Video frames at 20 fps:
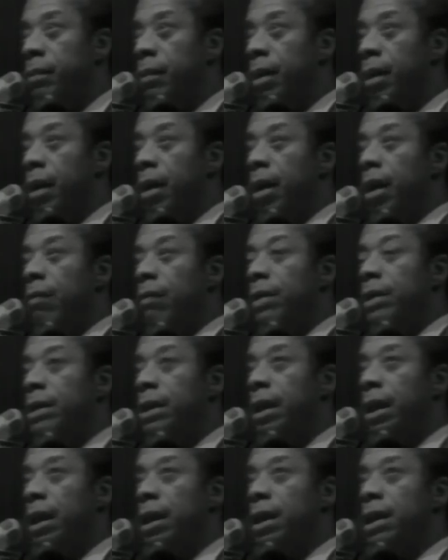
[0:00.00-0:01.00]
In every
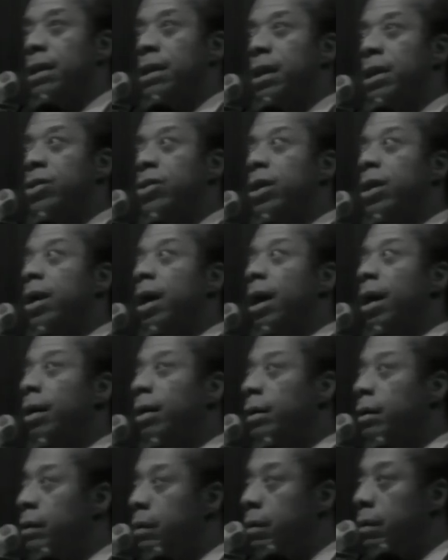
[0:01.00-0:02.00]
city in this nation
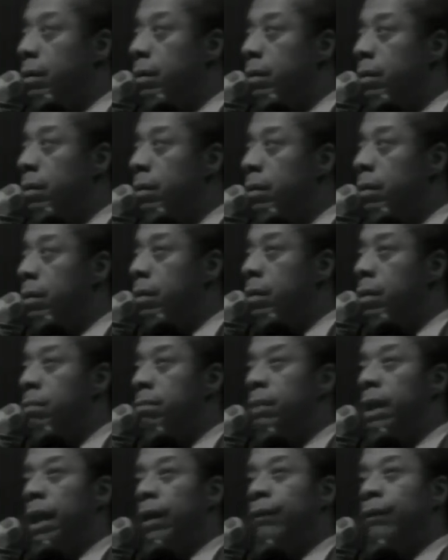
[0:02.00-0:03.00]
now,
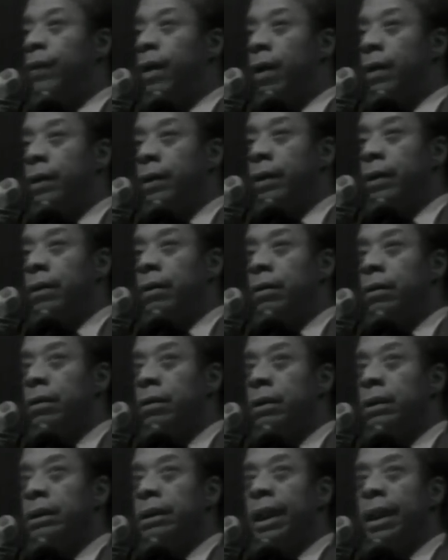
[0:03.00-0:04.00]
black father
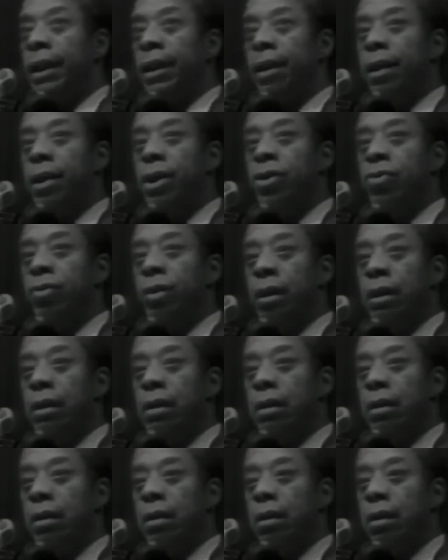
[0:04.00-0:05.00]
is standing in the street
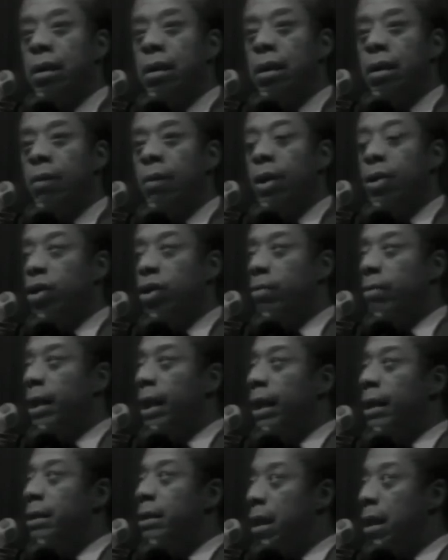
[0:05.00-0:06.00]
watching
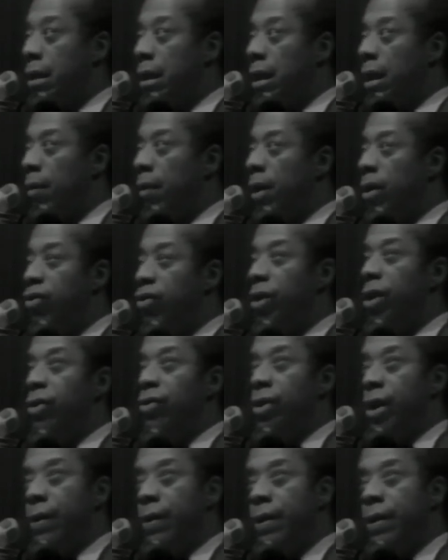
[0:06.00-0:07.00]
black son. They're watching
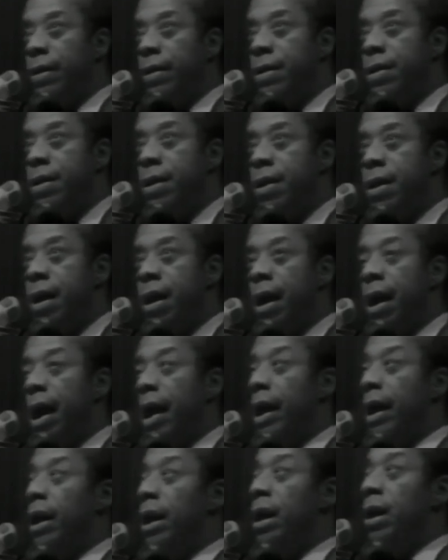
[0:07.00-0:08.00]
each other,
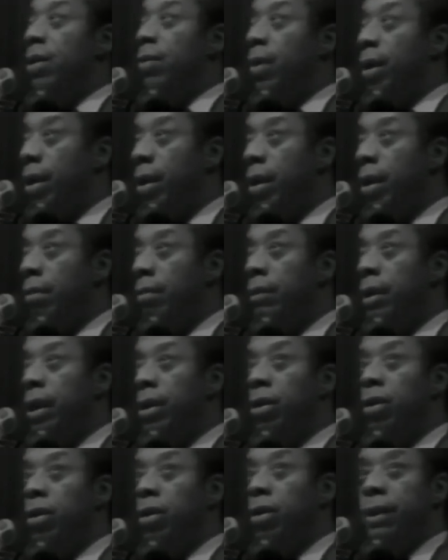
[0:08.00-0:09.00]
and neither one of them
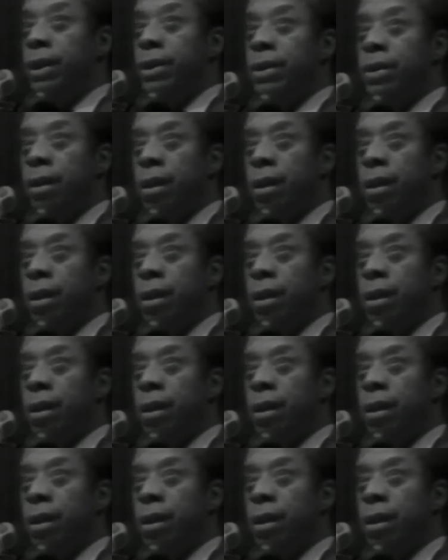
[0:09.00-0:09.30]
got no place to